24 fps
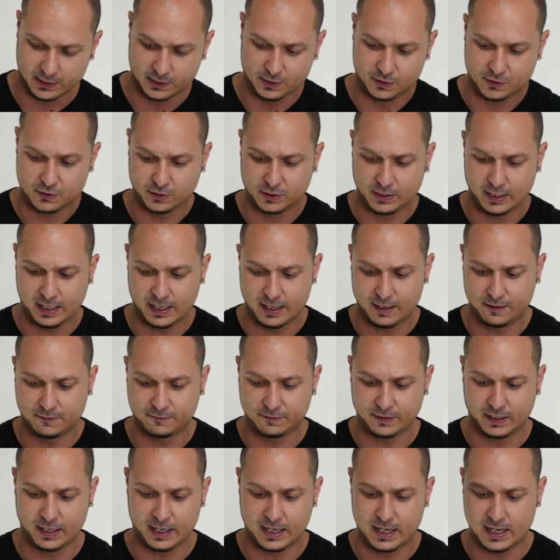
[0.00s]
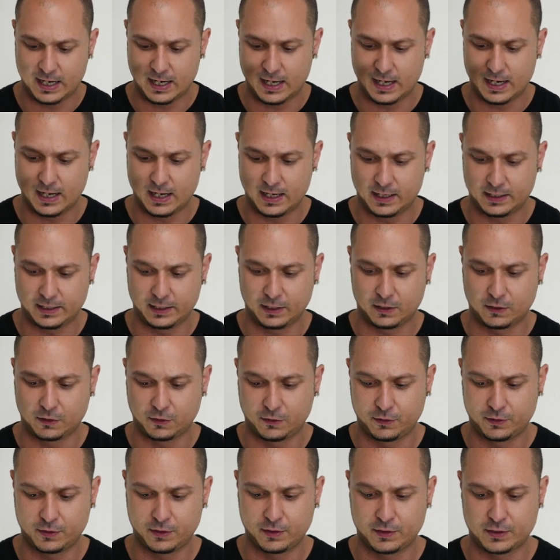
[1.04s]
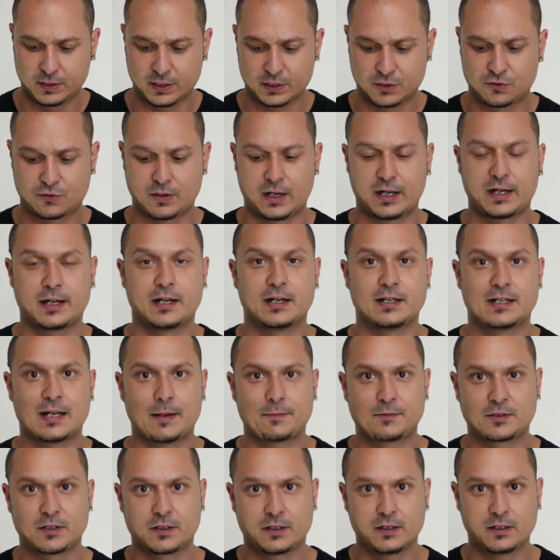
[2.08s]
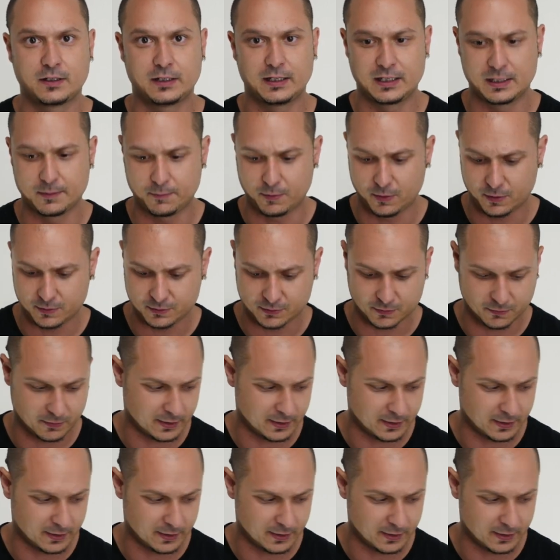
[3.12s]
You do have an included Australian adapter in the box